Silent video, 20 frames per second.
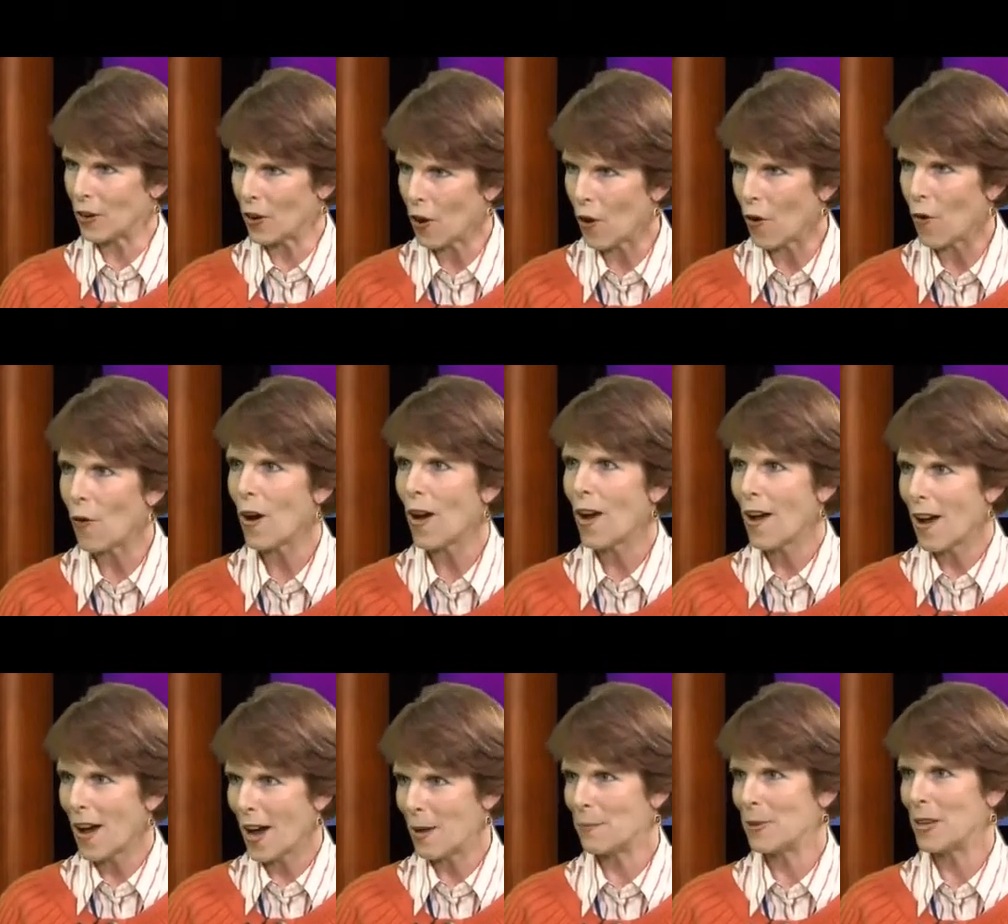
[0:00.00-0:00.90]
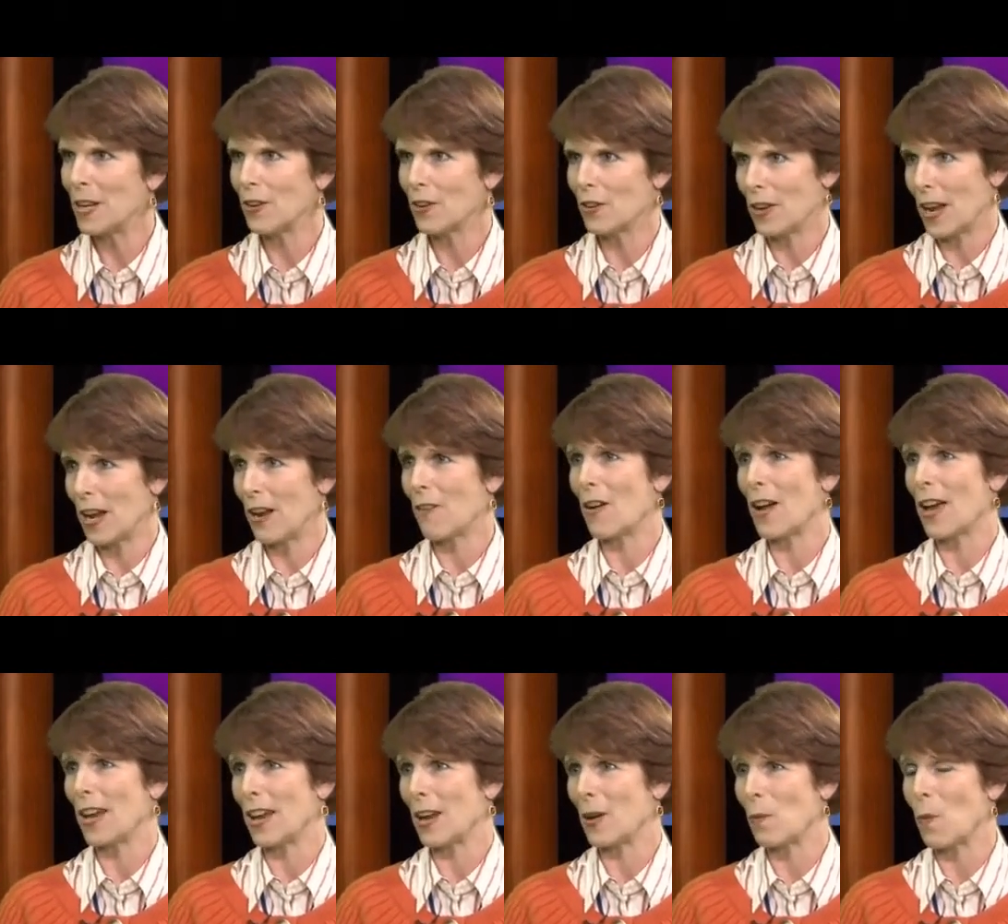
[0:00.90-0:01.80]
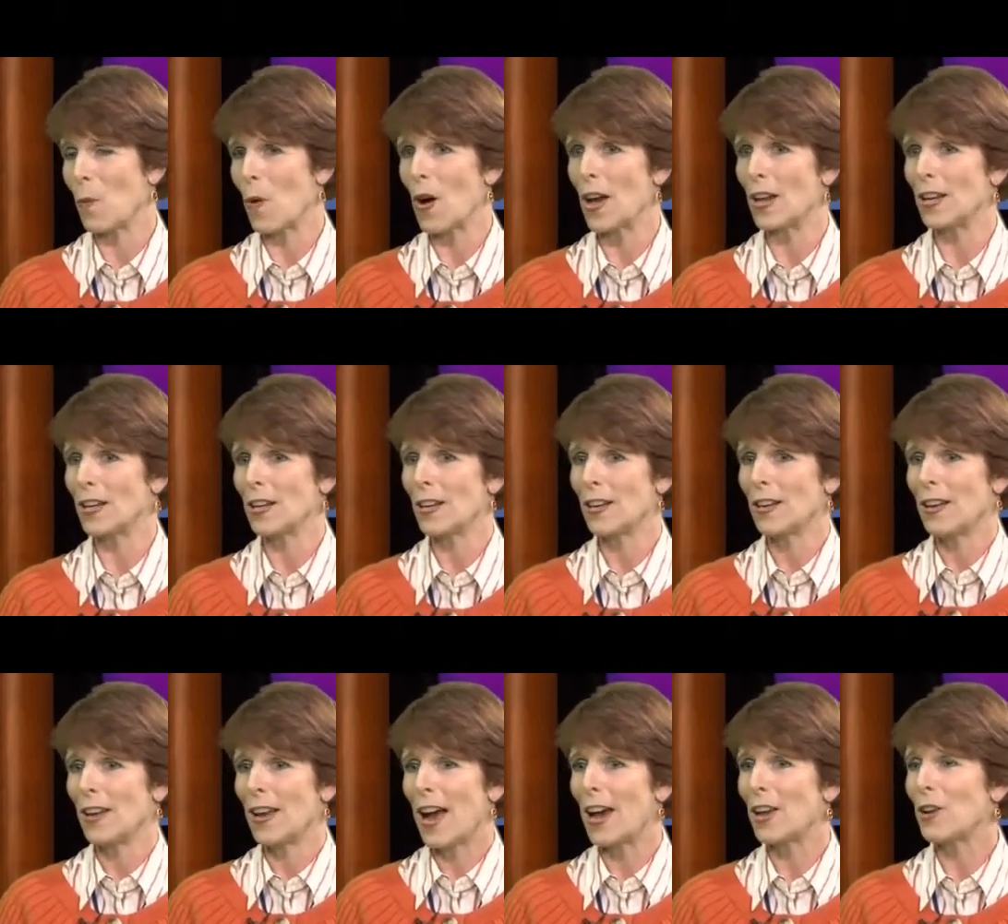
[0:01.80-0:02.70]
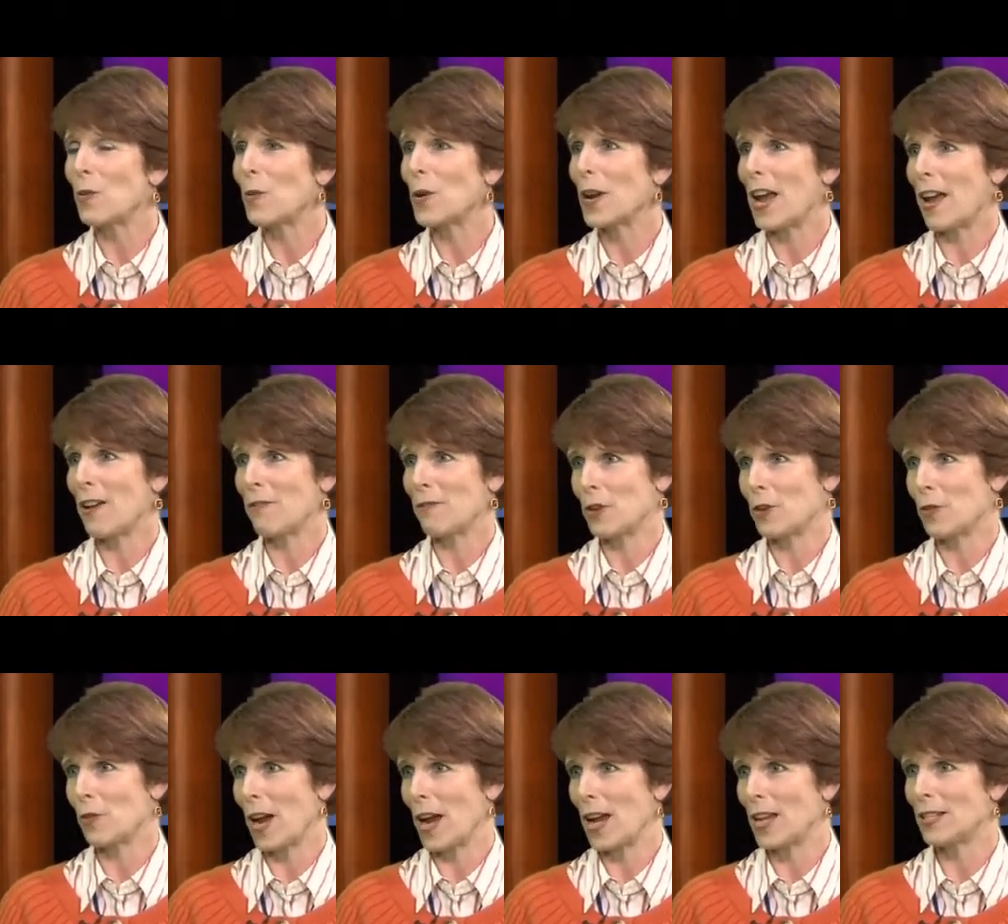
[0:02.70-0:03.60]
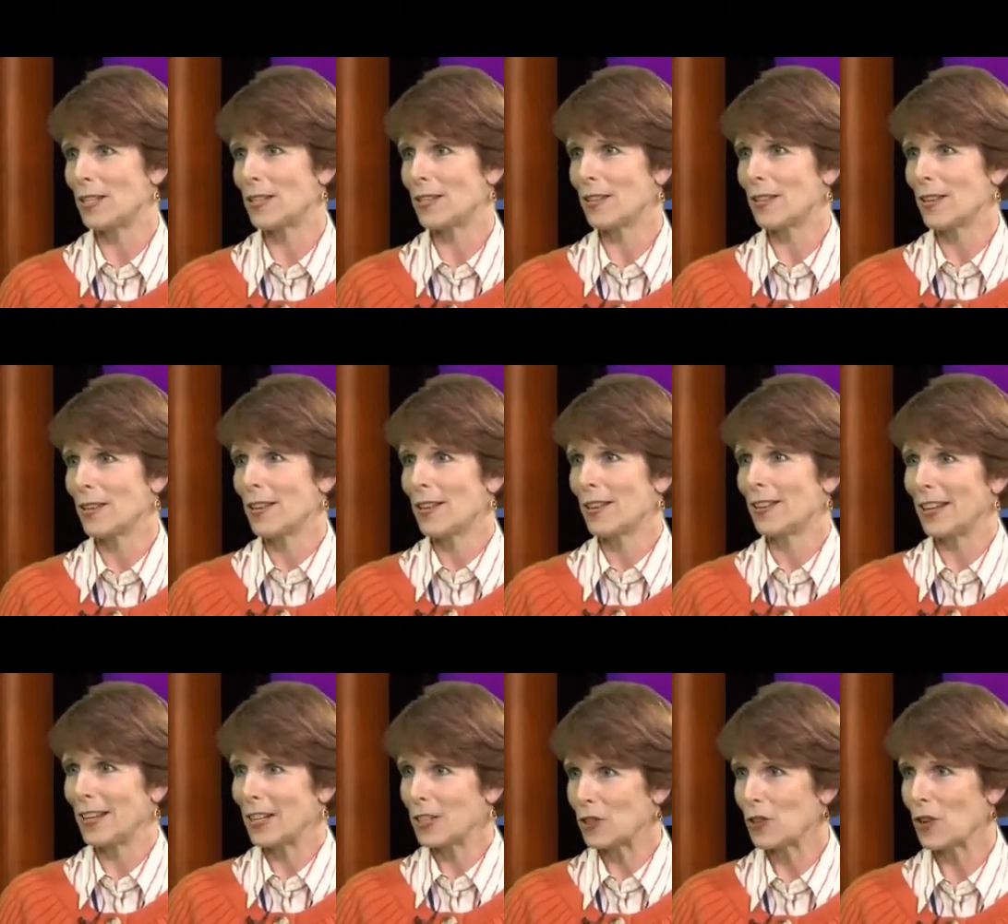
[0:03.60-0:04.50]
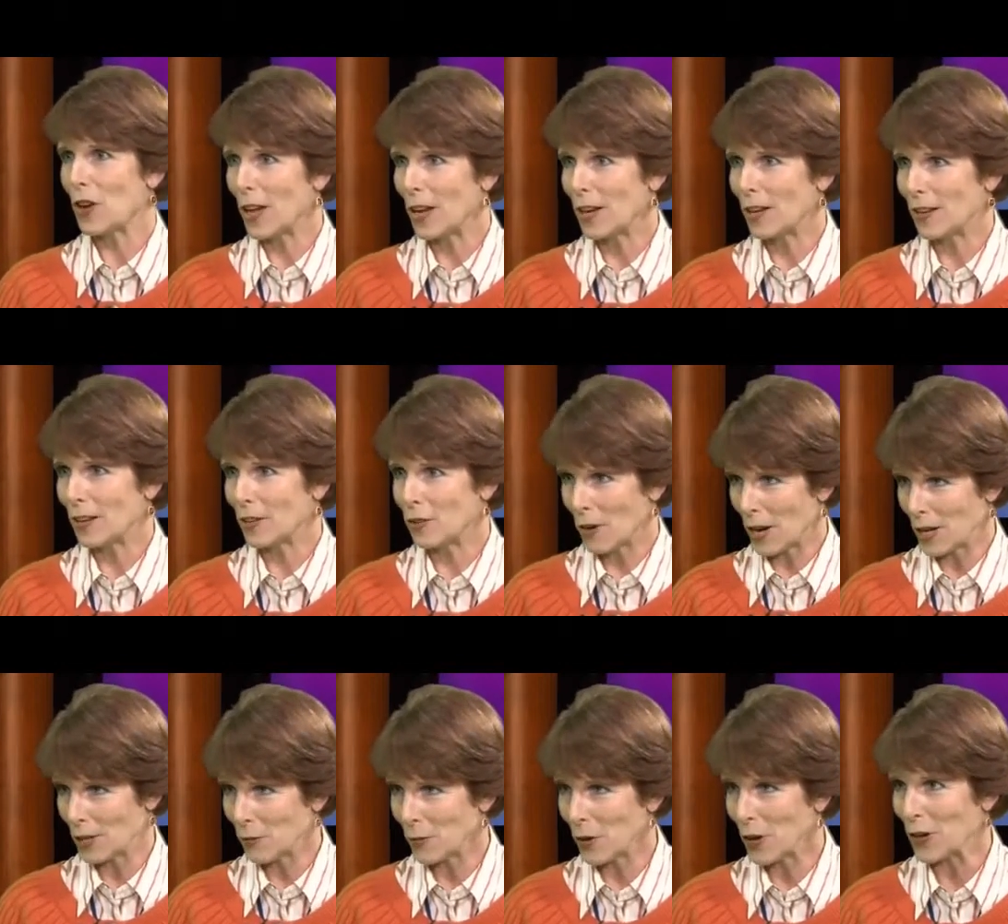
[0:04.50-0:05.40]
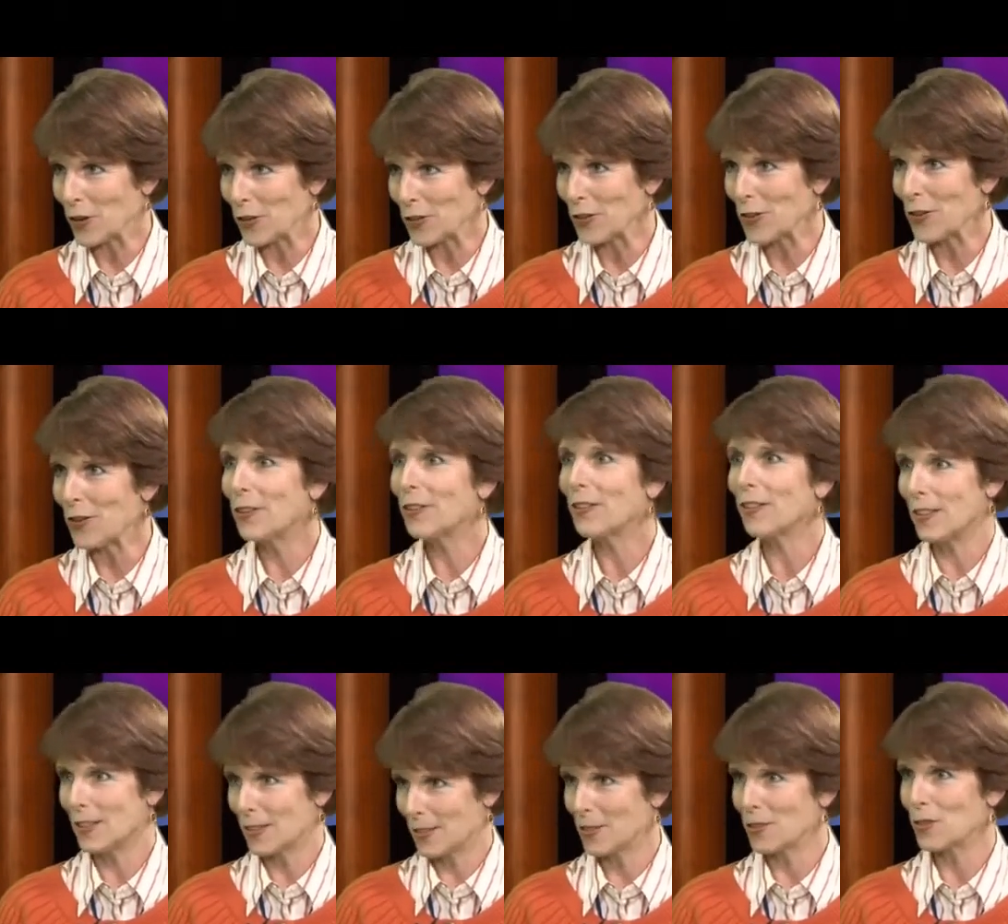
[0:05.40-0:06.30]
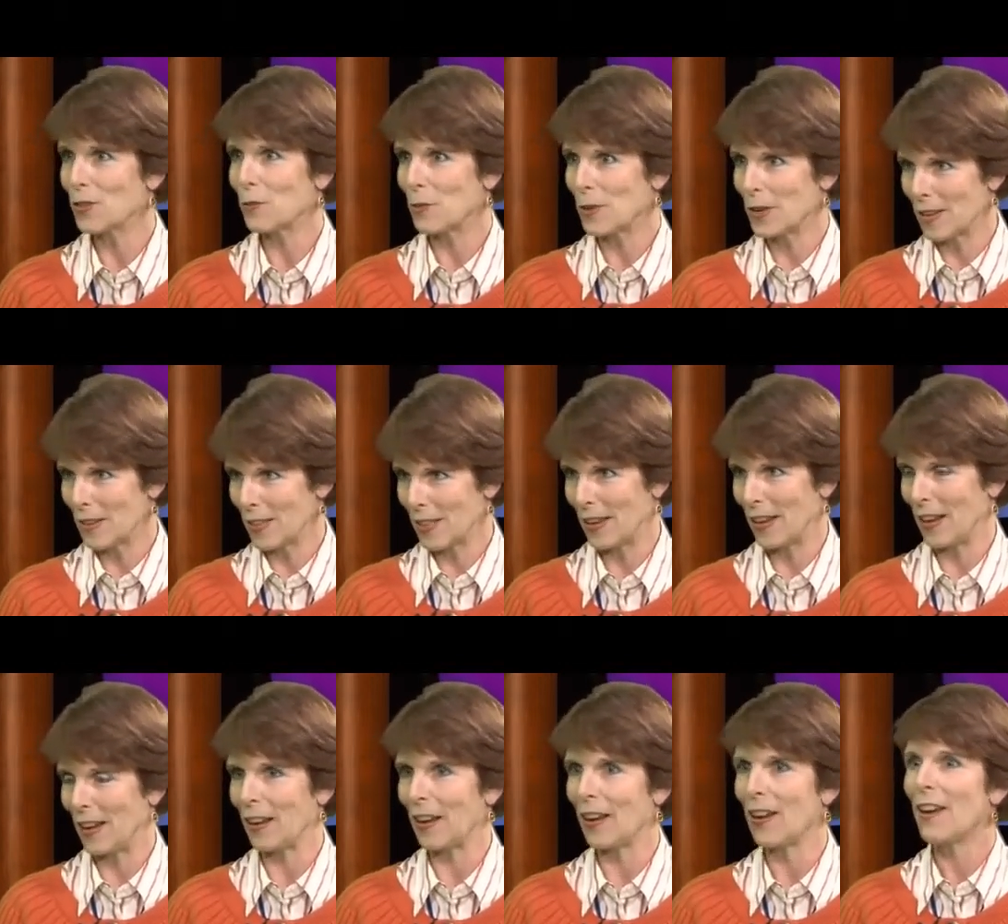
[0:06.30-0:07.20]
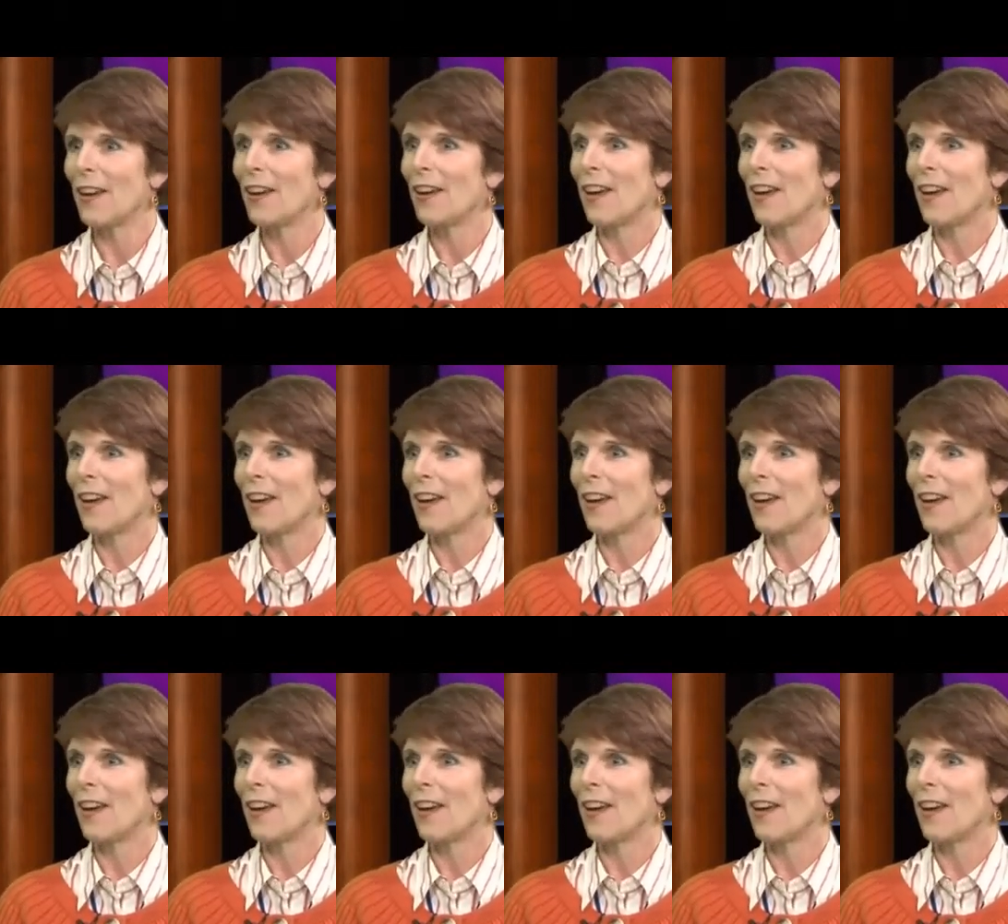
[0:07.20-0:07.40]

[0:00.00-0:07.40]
know I'm here now, and I don't want to have regrets. Like, it's not a dress rehearsal. This is the real thing.